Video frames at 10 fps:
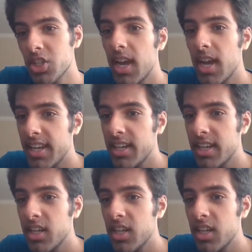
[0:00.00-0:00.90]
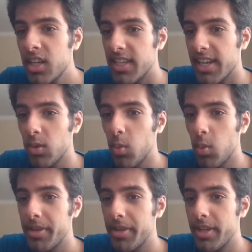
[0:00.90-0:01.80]
and then the second
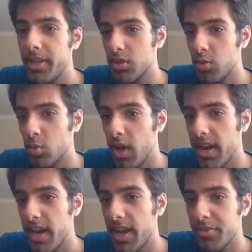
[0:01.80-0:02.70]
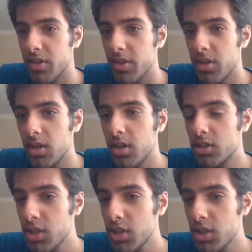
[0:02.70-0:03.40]
one appears right after.